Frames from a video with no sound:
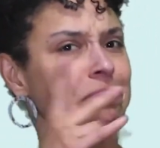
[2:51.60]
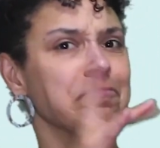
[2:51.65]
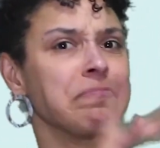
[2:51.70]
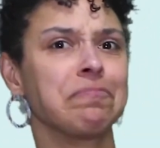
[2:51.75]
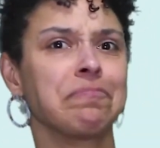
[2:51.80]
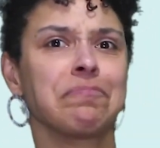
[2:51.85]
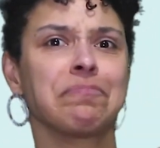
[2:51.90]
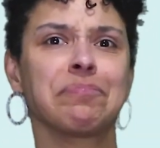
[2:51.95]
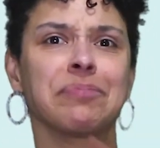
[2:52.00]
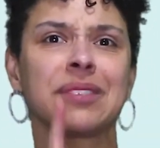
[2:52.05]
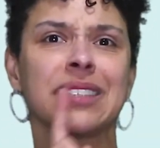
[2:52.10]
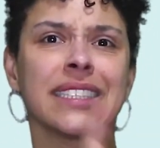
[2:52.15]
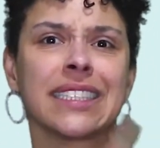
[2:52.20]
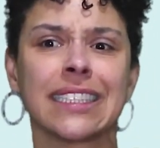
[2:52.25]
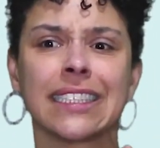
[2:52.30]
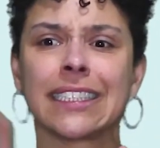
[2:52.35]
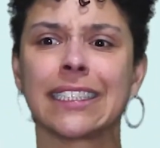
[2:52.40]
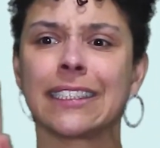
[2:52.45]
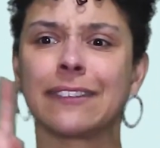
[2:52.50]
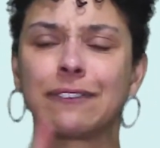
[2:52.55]
Now you've
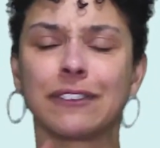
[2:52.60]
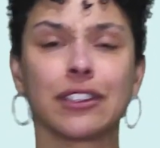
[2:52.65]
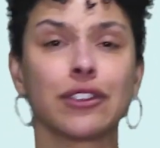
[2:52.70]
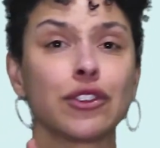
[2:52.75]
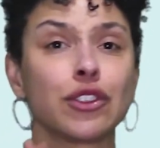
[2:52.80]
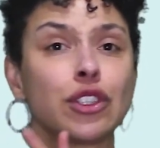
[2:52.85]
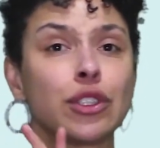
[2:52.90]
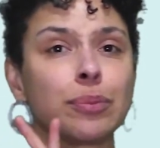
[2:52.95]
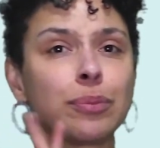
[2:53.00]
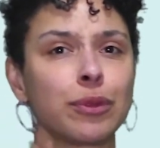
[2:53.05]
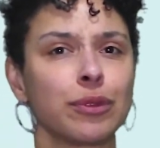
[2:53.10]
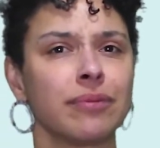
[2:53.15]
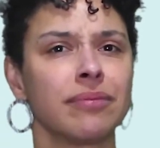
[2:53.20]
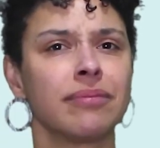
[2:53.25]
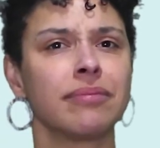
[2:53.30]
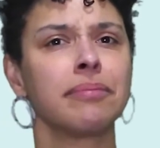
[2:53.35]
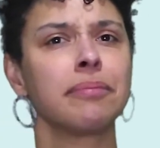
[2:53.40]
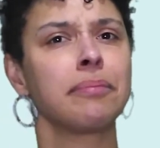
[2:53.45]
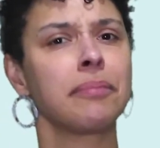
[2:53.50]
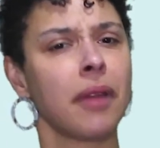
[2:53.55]
seen the range of
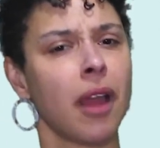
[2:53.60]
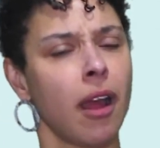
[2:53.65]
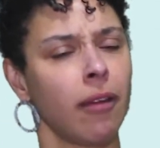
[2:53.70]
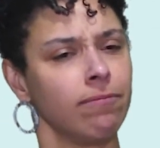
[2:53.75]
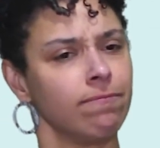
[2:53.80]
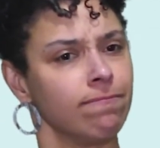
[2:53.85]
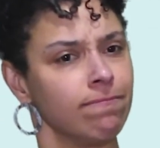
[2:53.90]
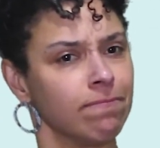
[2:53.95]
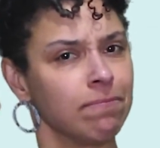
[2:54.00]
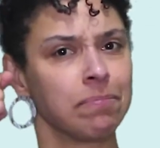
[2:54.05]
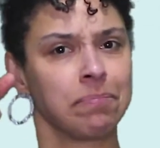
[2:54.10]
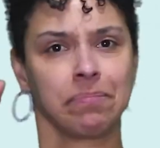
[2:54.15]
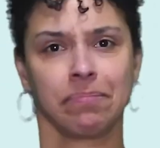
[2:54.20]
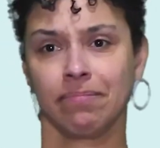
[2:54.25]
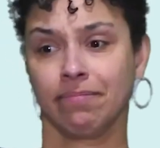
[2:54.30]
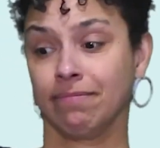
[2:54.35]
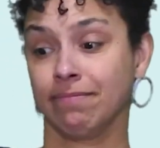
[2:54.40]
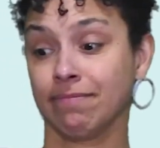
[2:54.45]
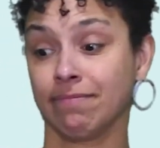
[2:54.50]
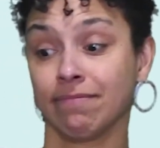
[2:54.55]
types of
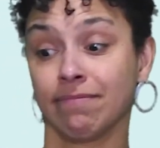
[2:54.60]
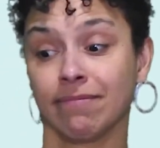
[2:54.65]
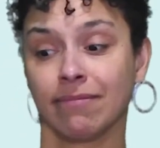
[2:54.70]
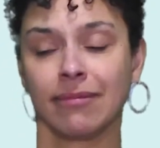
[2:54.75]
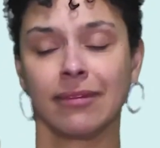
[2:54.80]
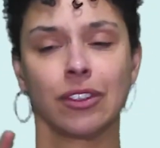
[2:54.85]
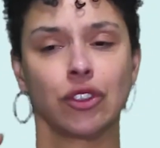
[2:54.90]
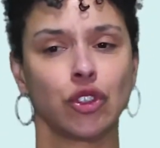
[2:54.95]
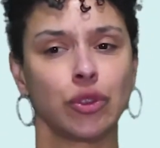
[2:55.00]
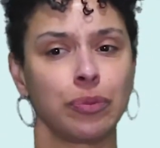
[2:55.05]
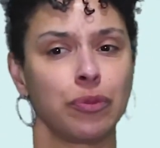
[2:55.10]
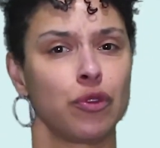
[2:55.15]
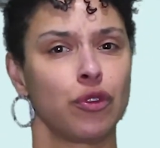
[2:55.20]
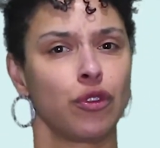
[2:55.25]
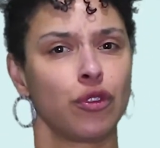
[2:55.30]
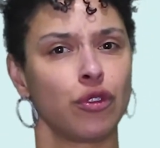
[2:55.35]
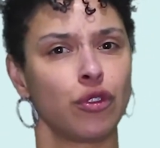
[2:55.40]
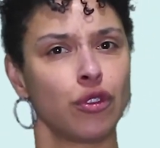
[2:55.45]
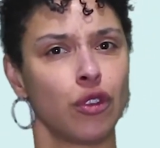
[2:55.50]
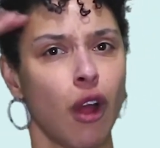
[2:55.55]
interpreters.
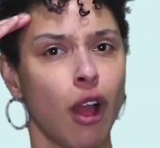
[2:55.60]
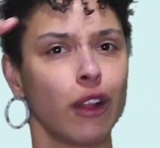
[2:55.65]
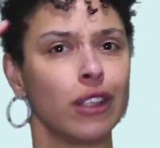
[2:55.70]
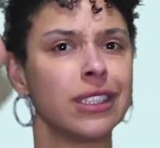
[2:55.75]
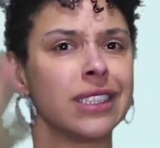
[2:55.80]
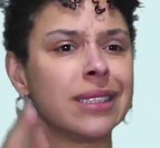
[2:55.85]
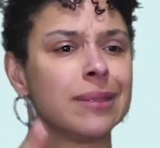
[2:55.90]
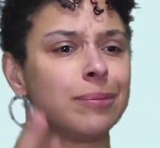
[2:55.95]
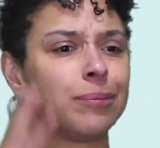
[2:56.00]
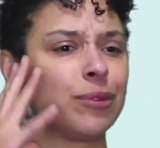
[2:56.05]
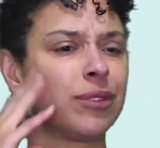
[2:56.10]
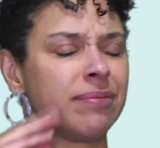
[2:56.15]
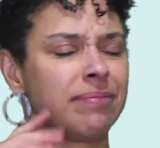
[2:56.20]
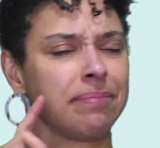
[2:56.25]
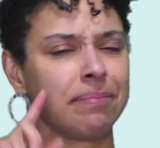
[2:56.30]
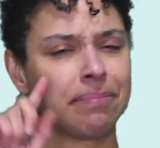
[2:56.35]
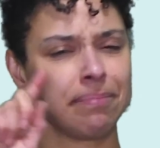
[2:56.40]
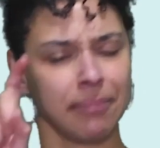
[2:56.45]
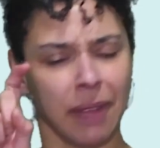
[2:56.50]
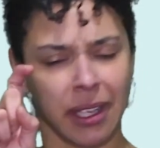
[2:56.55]
Interpreters must
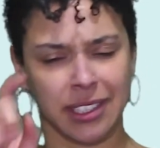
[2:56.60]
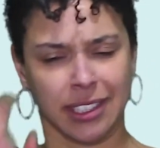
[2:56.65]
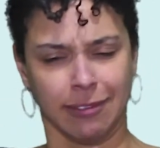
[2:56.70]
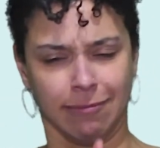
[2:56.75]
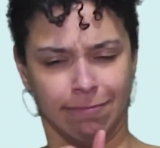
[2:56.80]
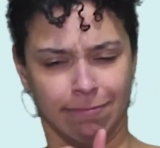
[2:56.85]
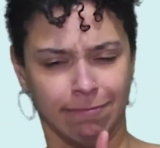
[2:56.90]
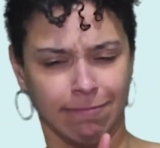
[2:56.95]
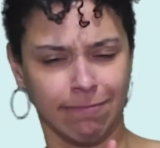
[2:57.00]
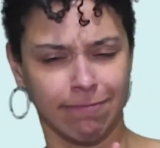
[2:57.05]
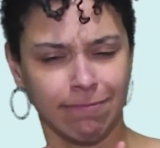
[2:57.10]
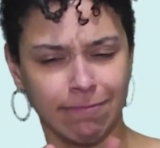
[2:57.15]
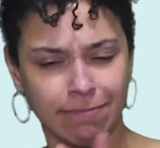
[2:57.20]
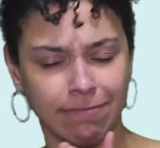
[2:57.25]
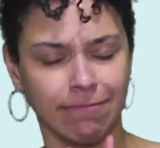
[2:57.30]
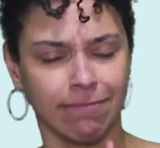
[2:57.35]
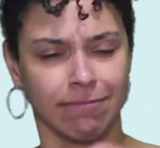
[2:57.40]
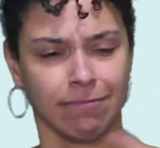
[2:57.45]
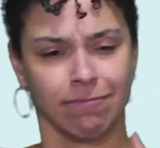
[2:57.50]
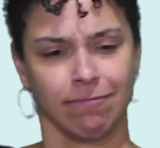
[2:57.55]
have the knowledge and
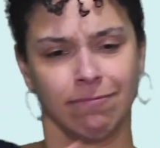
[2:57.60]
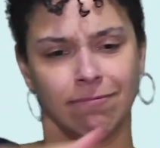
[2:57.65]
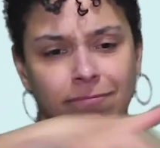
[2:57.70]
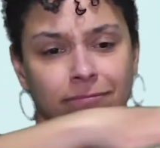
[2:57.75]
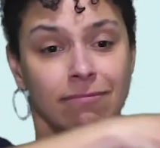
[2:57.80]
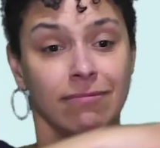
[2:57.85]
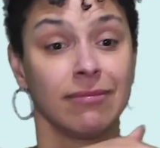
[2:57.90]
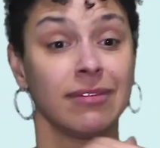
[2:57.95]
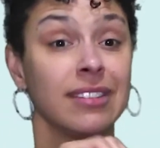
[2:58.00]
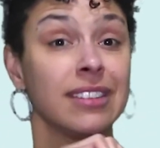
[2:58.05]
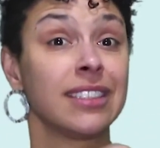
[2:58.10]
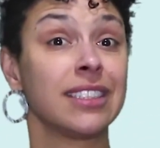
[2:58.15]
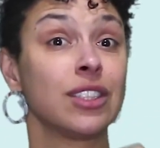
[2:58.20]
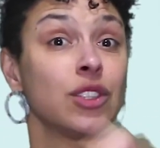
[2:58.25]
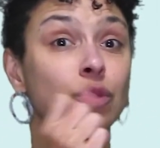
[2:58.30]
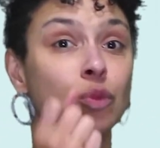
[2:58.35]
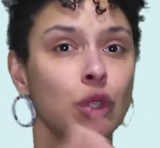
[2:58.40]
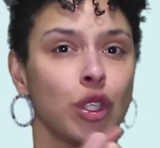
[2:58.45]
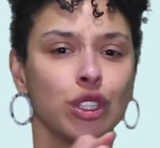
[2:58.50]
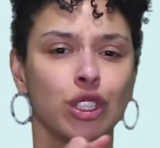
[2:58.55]
experience to
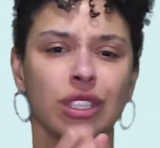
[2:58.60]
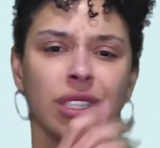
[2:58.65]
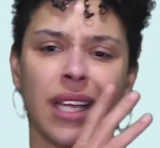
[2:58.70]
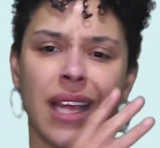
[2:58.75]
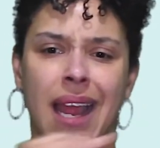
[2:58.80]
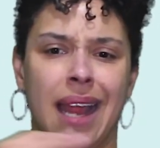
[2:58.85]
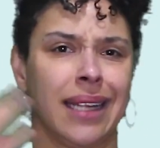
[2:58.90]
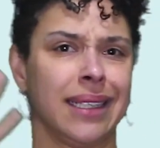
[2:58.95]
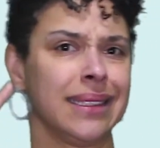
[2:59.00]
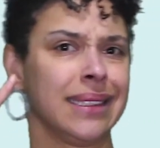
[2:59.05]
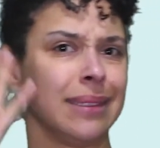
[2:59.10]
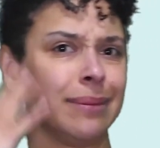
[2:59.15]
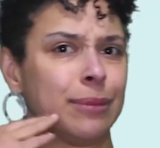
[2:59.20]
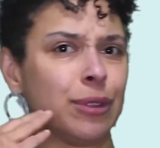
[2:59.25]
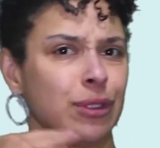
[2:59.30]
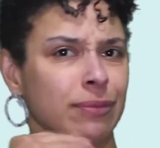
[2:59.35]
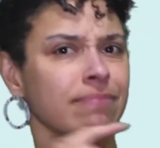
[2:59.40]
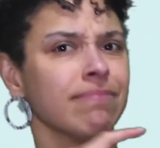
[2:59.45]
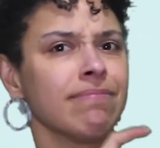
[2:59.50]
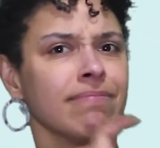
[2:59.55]
match the settings where
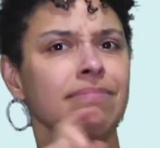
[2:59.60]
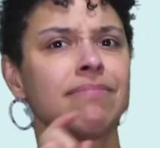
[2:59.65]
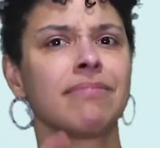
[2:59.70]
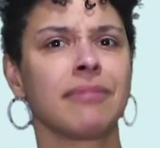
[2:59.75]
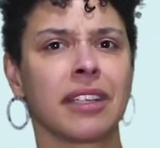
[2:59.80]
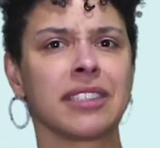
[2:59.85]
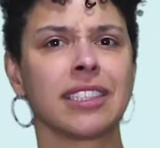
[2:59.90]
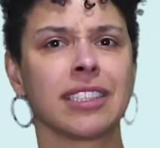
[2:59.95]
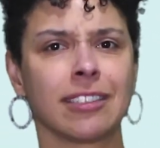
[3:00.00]
they work.